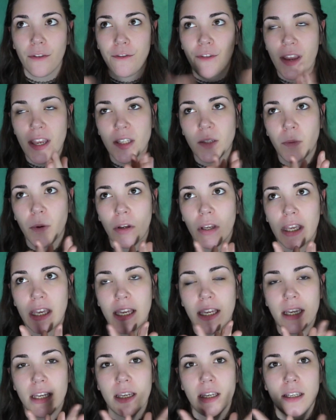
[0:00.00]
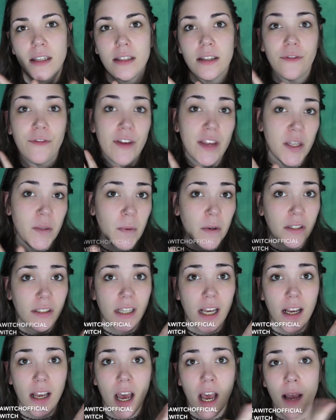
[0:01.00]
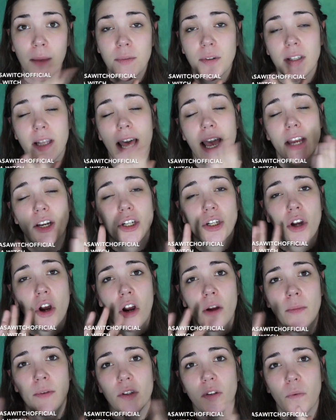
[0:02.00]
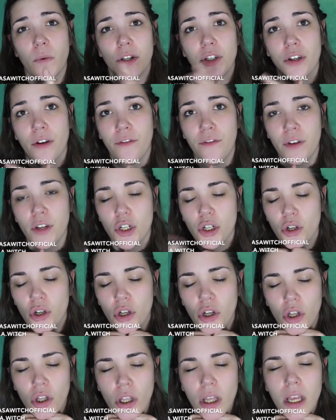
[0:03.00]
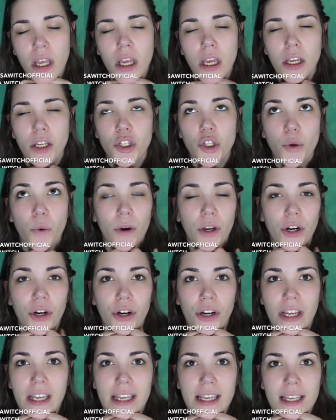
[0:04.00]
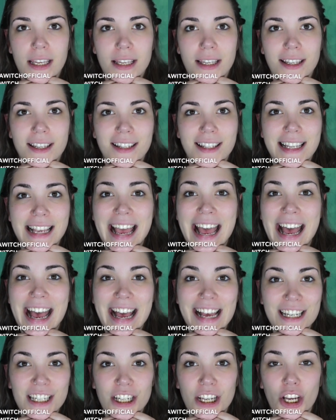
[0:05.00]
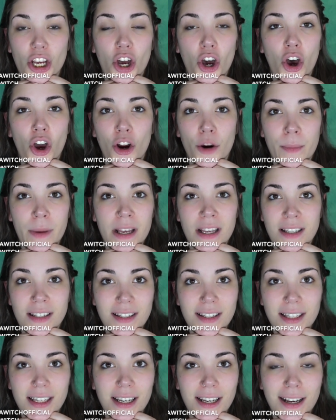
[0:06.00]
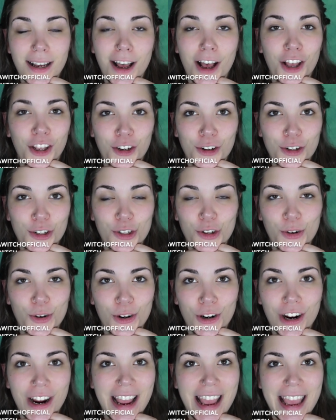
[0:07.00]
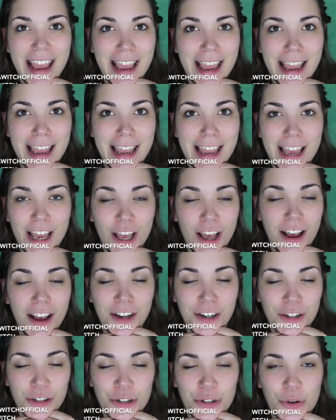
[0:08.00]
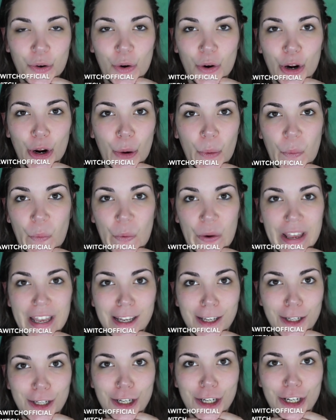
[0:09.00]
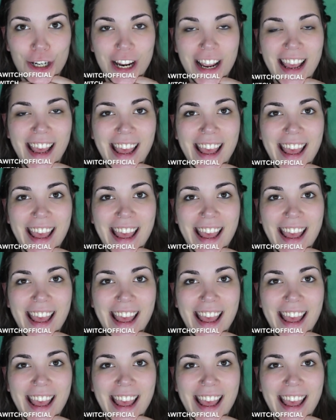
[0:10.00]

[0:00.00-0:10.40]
Facebook is facebook.com slash Karma's A Witch official. Twitter is at Karma's underscore A underscore Witch.